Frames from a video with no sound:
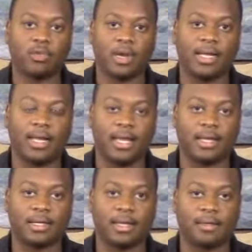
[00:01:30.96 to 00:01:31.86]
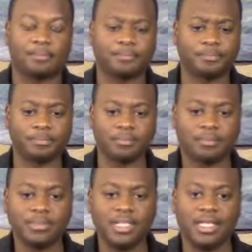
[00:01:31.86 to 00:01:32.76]
grade, and
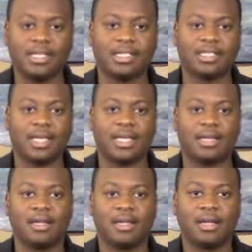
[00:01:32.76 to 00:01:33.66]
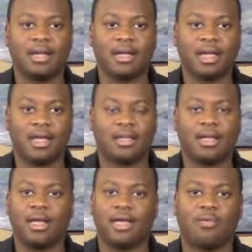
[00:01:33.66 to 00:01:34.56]
he said,
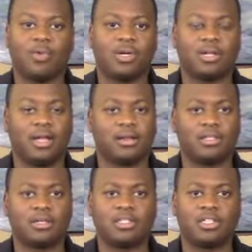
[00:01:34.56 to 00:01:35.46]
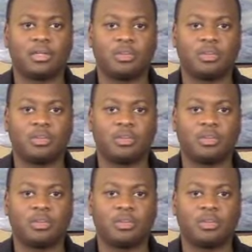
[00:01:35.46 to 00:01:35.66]
"Hey, Will, don't you